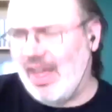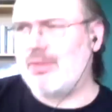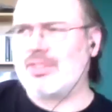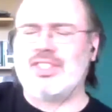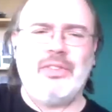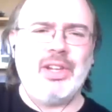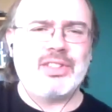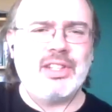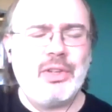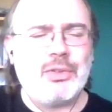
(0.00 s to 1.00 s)
thousands of years
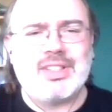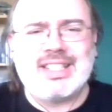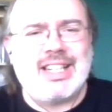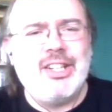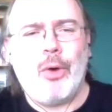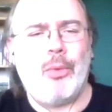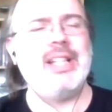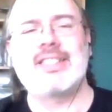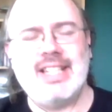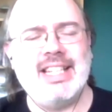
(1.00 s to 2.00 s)
in the future. It's like, no,
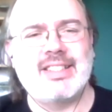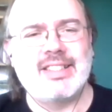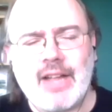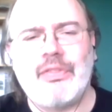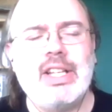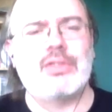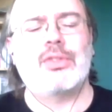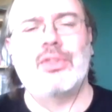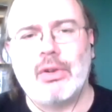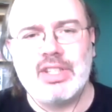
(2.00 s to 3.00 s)
it's not. These are
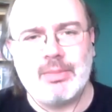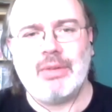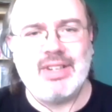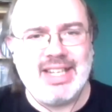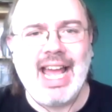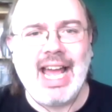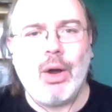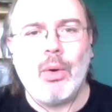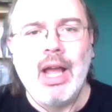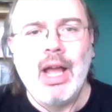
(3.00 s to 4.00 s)
stories about now.
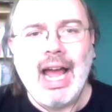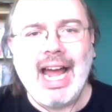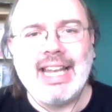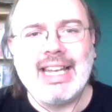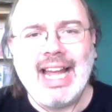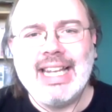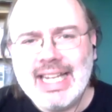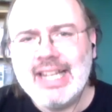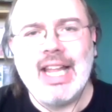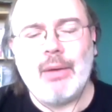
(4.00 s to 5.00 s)
And
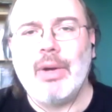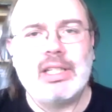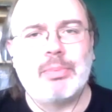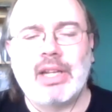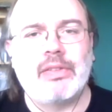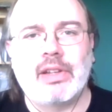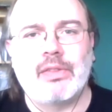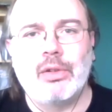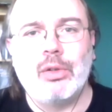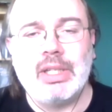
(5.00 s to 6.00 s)
in that way, SpecFic
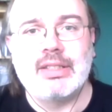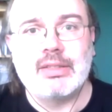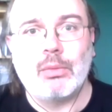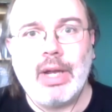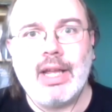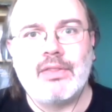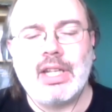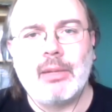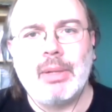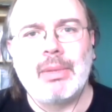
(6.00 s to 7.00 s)
for Newbies is a way of
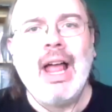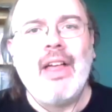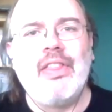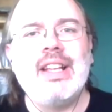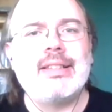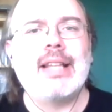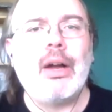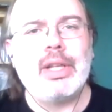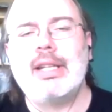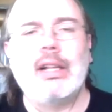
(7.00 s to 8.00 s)
telling people, this is
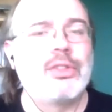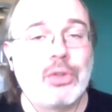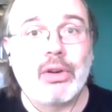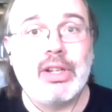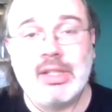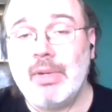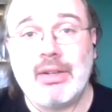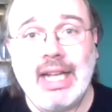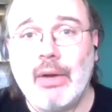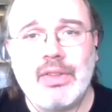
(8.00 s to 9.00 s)
how you tell stories
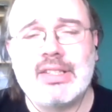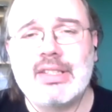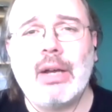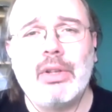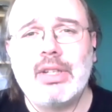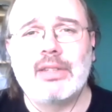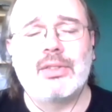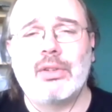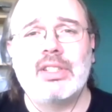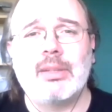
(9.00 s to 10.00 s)
about now. This is how you tell
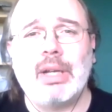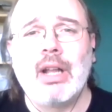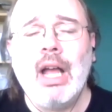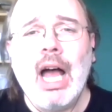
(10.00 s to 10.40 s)
stories about